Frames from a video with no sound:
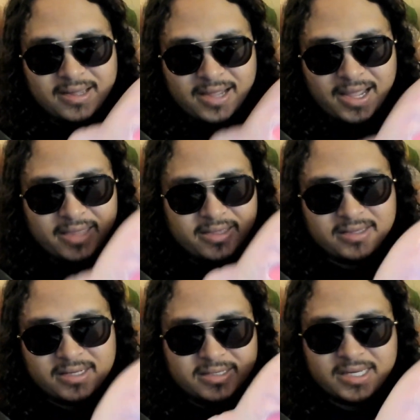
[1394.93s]
And
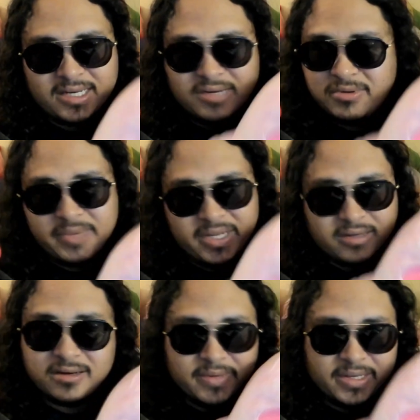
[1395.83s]
then Nintendo will make
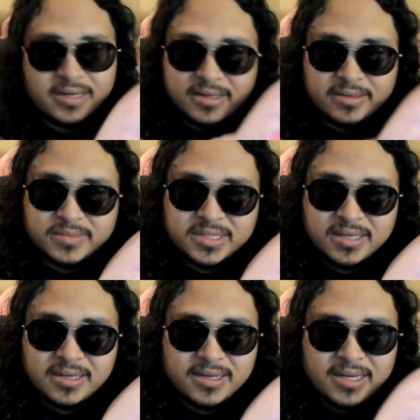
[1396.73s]
Kirby games.
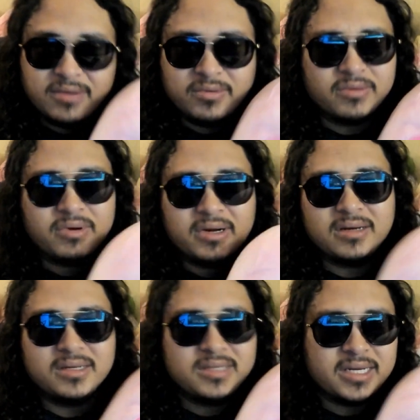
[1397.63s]
It would require
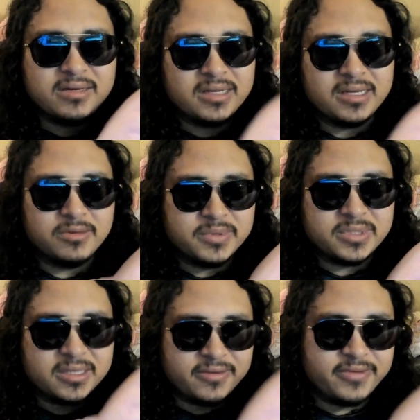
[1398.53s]
Nintendo to get
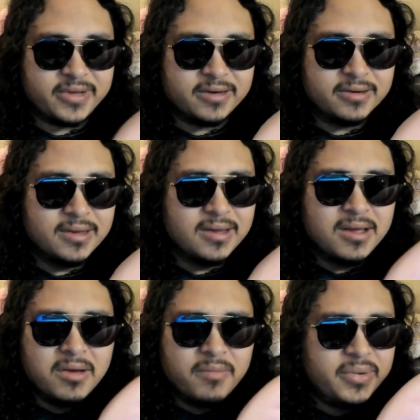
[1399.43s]
hubristic and fail.
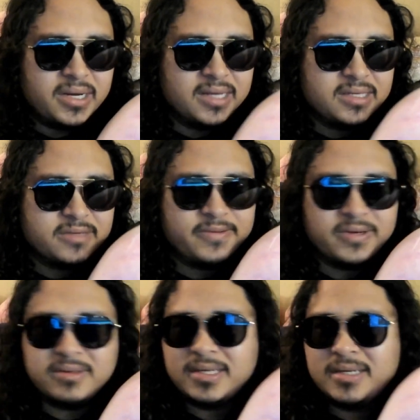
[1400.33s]
But I just
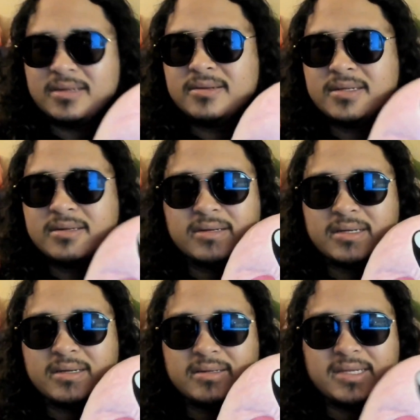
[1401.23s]
feel like you're going
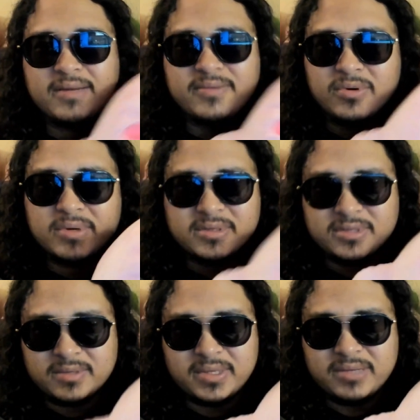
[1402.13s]
to constantly have toys or
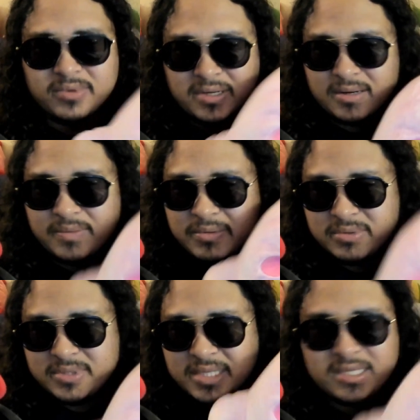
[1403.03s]
something where Kirby
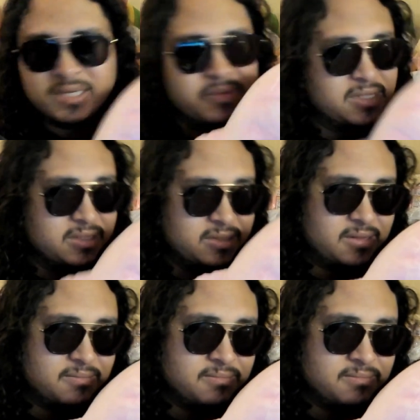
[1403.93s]
will just keep existing.